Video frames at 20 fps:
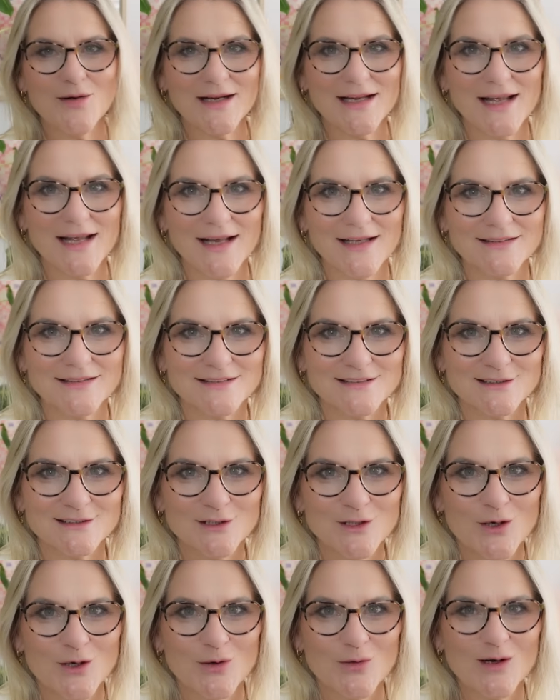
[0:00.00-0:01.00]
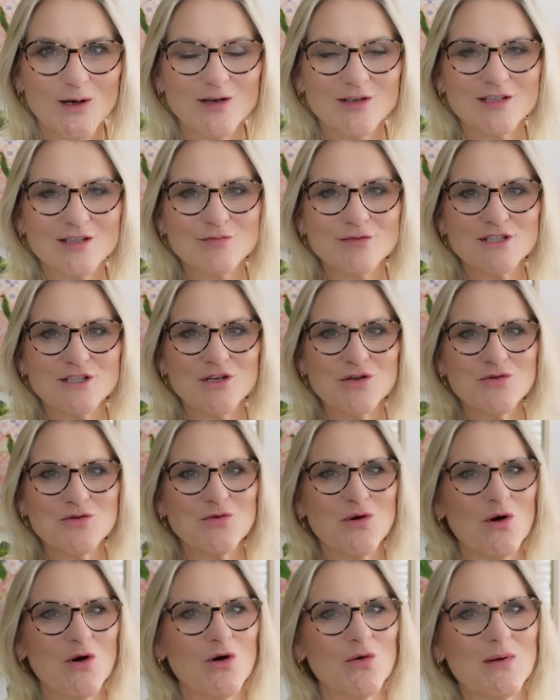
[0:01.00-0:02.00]
again. Welcome to
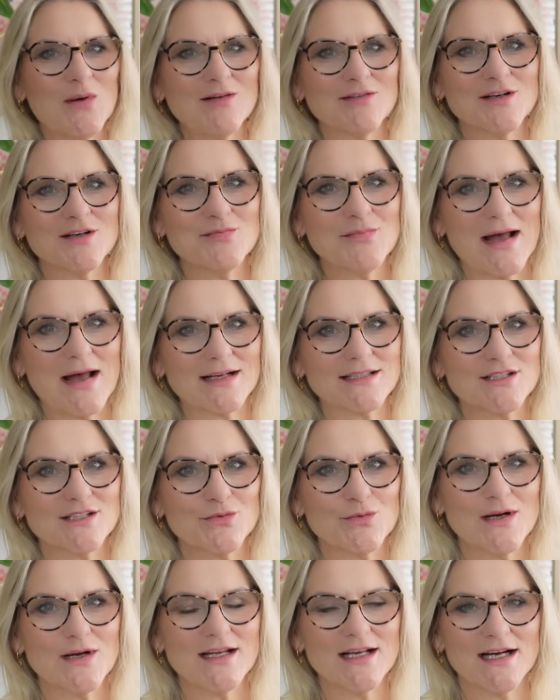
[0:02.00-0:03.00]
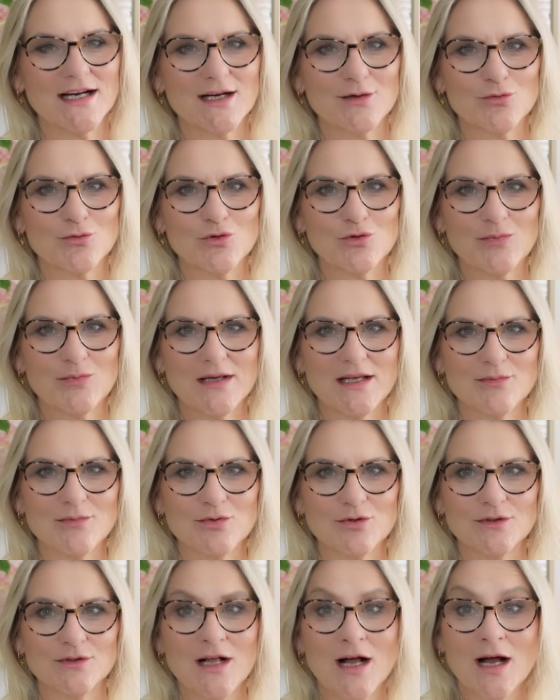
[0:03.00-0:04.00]
or welcome back to We Are Wool
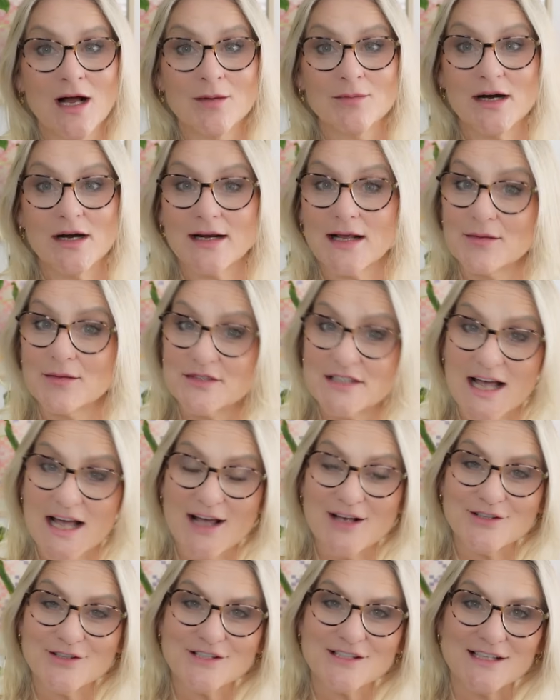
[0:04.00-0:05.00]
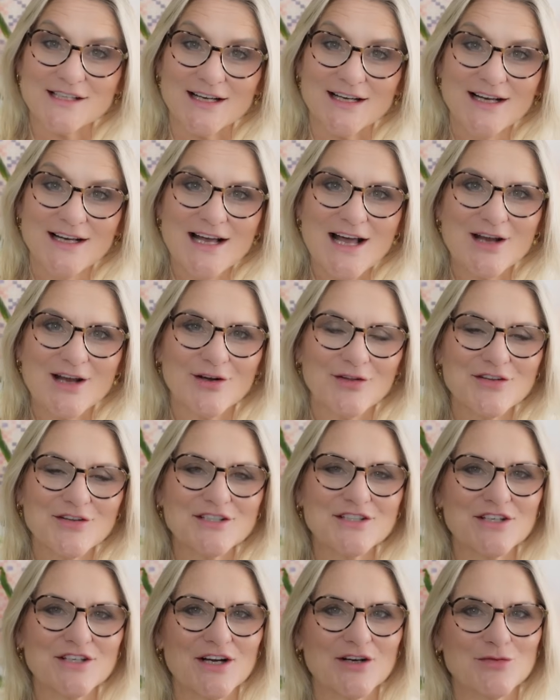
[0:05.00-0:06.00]
People. My name's Ailsa and on
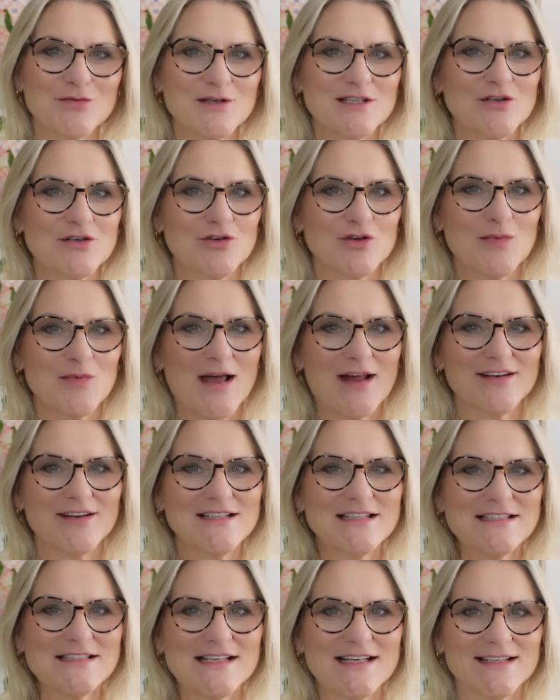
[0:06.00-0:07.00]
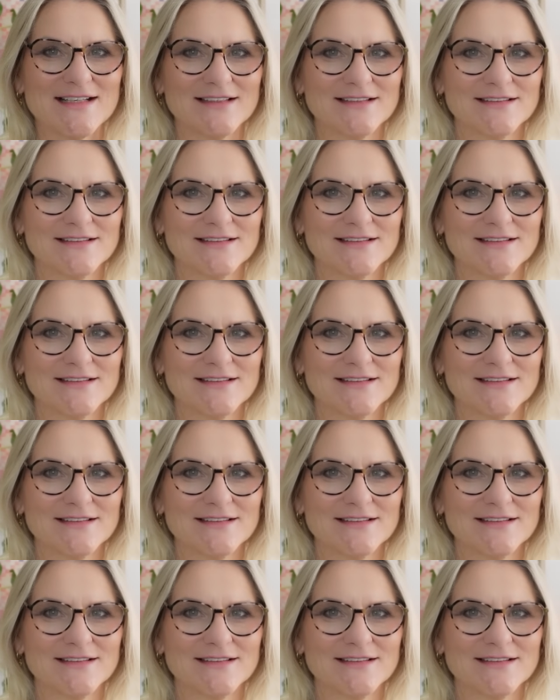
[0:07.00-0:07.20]
this channel we talk about knitting.